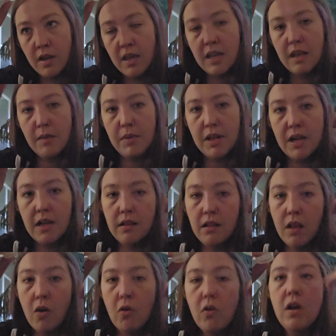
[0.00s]
Gimme the
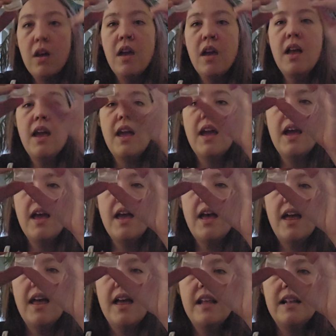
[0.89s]
Glow.
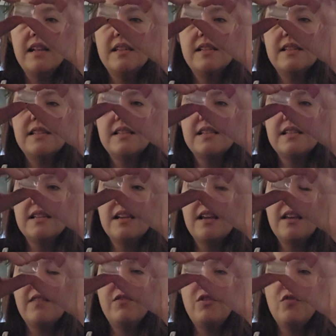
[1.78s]
And
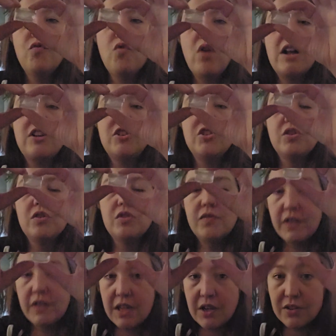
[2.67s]
if you've watched those
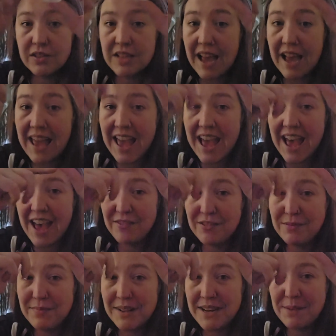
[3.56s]
videos, I
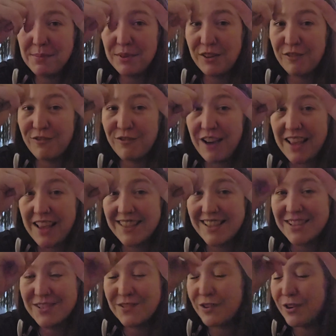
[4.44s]
haven't been able to find
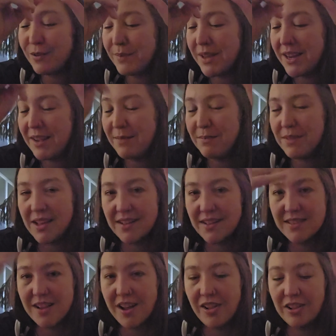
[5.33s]
this for a minute
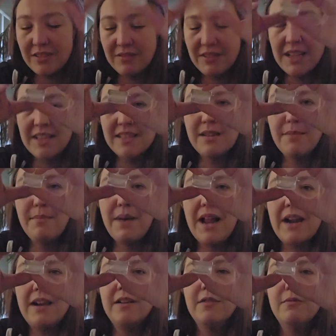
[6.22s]
because Olive likes to bat
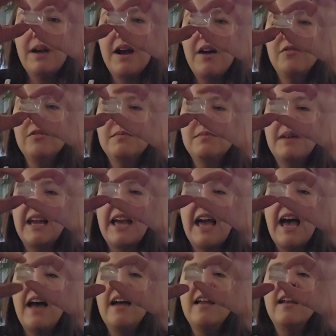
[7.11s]
it around, my
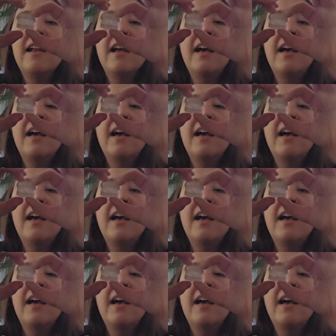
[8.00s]
cat.